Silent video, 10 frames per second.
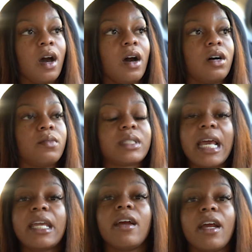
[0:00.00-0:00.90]
Um,
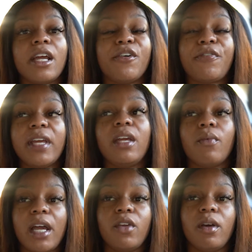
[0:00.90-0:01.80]
take care of your feet
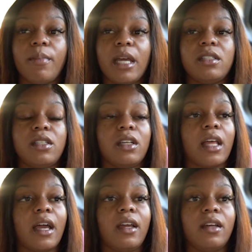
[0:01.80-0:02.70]
while you at basic.
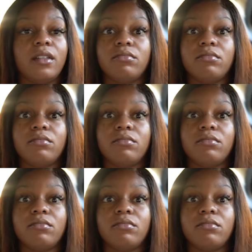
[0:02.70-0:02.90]
Like,